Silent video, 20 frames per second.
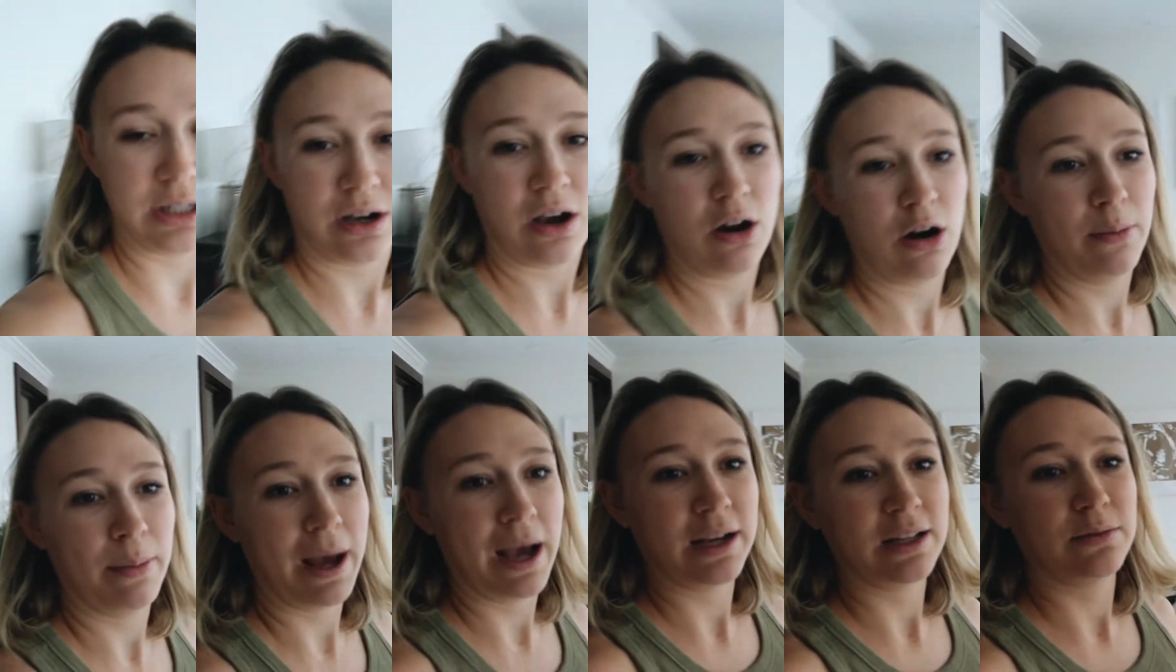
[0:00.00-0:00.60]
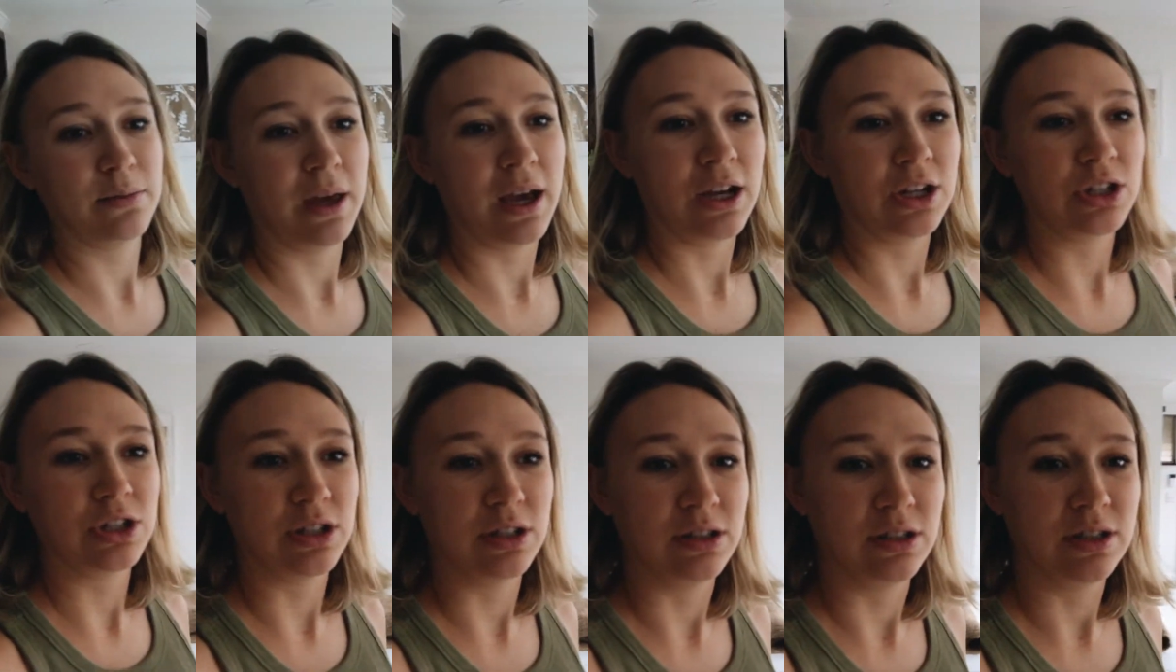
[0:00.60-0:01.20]
got our
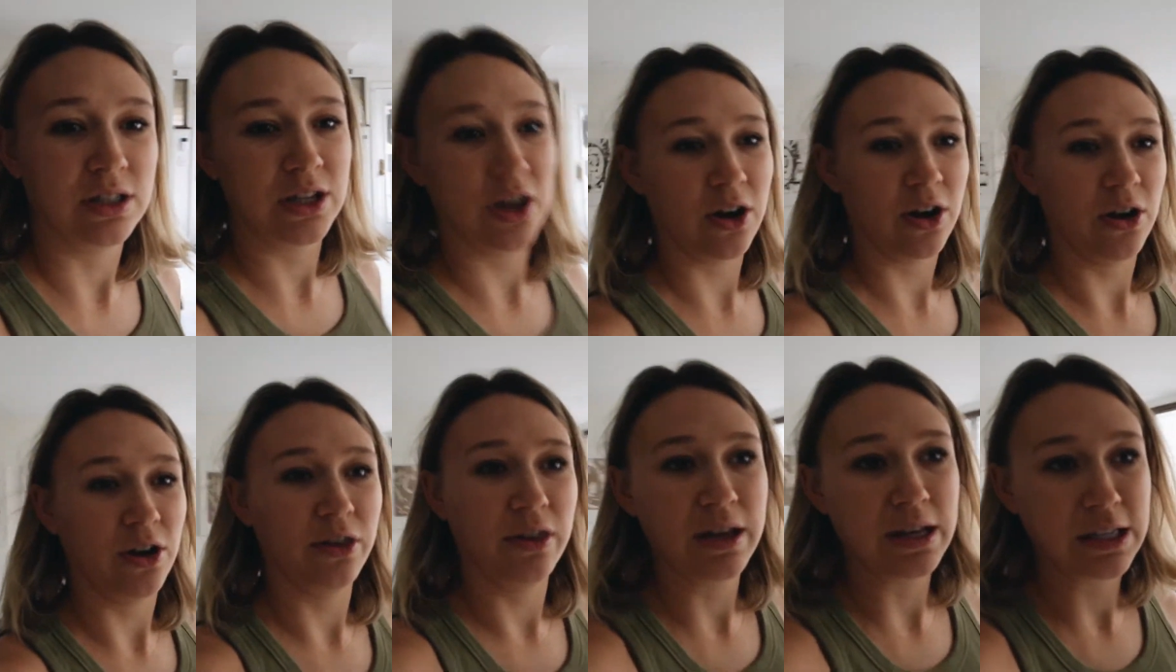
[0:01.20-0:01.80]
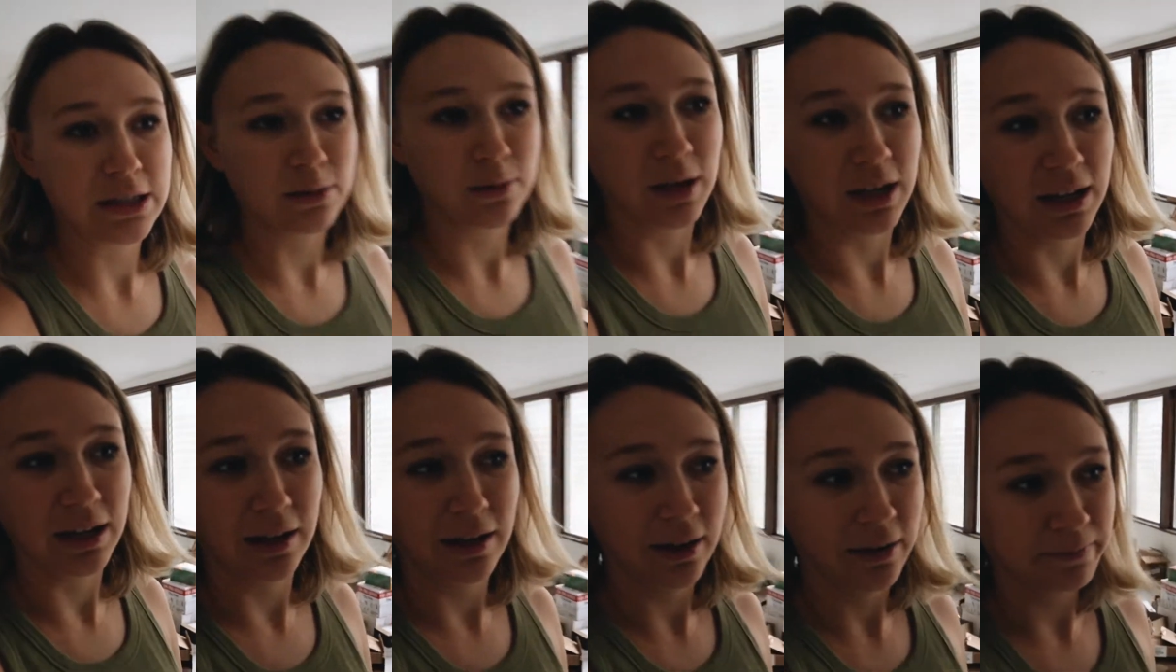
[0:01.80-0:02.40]
backsplash installed this
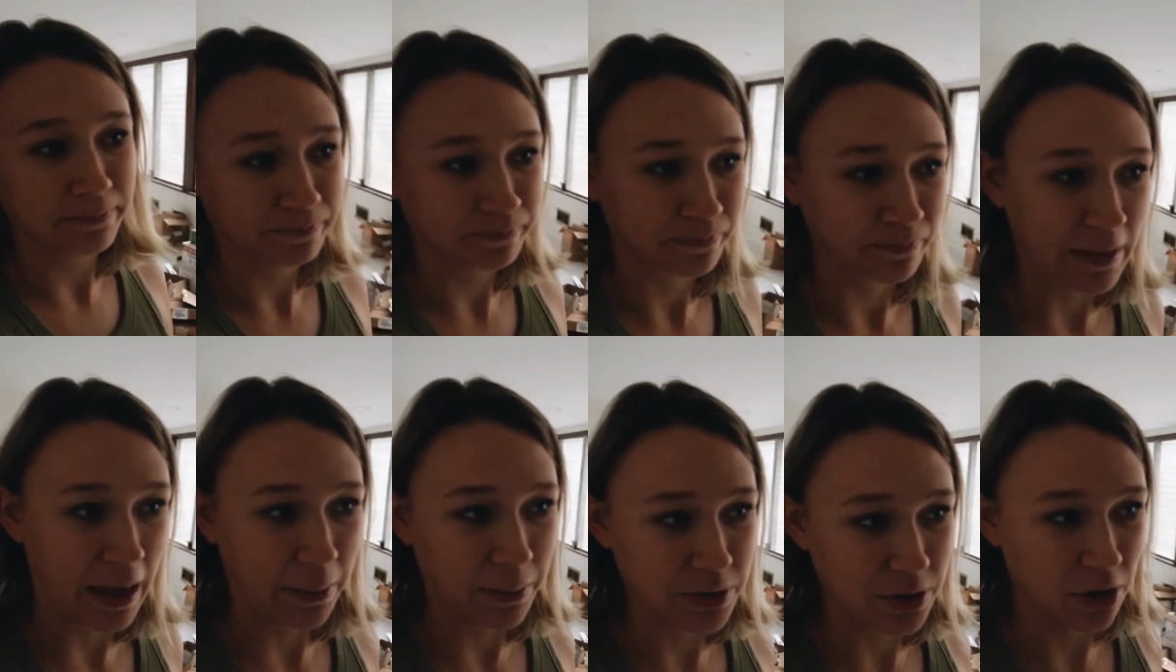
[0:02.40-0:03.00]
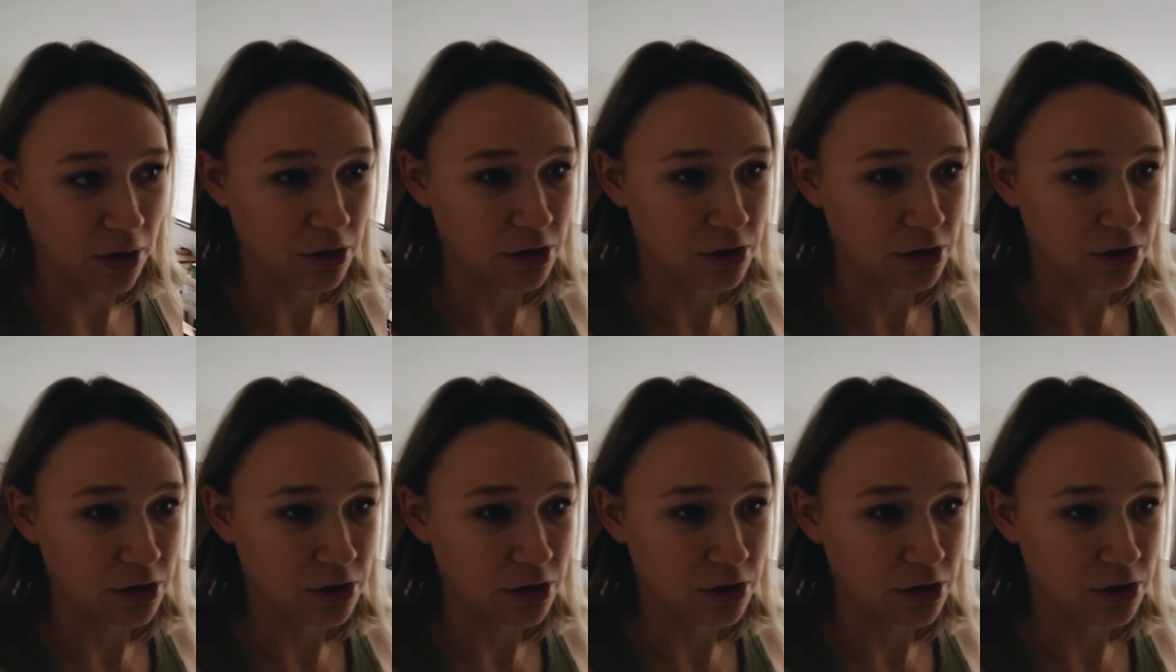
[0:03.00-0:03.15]
week. That was on our